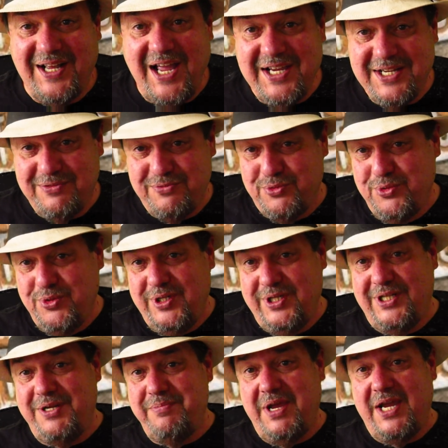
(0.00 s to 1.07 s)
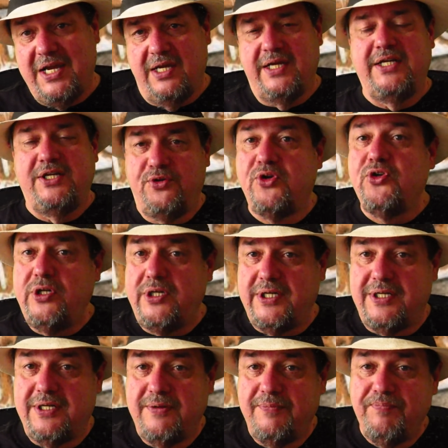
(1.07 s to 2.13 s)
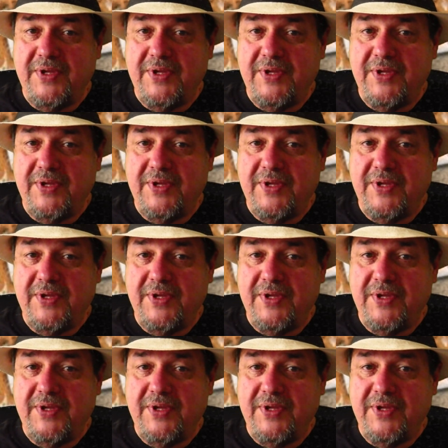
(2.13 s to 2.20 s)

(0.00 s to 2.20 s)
I can really make it, and you could.